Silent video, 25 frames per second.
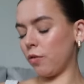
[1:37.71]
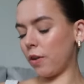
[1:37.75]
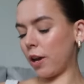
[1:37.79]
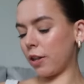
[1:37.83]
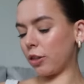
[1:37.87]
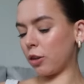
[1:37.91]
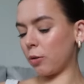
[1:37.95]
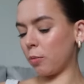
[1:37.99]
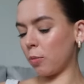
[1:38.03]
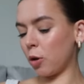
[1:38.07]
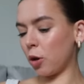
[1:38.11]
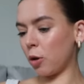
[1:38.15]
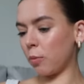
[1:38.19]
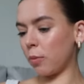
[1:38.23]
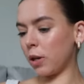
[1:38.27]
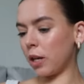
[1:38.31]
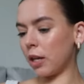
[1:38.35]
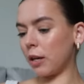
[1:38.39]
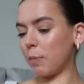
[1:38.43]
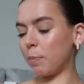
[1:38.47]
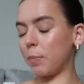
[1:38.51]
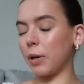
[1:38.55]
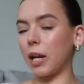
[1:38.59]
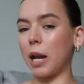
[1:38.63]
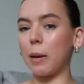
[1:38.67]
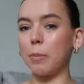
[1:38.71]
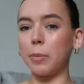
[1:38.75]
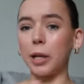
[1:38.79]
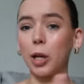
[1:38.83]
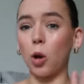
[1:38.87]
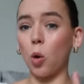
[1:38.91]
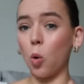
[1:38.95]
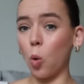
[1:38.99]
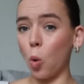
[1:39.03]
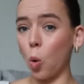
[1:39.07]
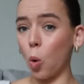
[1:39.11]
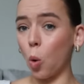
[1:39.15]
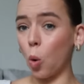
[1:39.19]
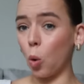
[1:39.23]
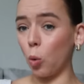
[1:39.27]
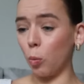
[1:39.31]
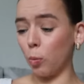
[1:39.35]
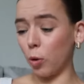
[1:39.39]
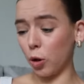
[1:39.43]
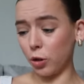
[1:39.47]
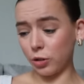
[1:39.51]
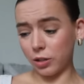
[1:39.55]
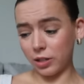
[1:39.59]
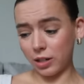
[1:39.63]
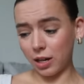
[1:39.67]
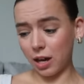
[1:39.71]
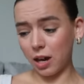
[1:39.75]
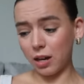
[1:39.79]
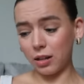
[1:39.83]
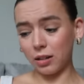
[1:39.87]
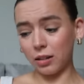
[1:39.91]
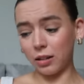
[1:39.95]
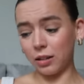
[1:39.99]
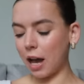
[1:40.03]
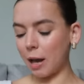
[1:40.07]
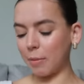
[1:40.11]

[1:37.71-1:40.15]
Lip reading: at the moment, but I'm like almost done.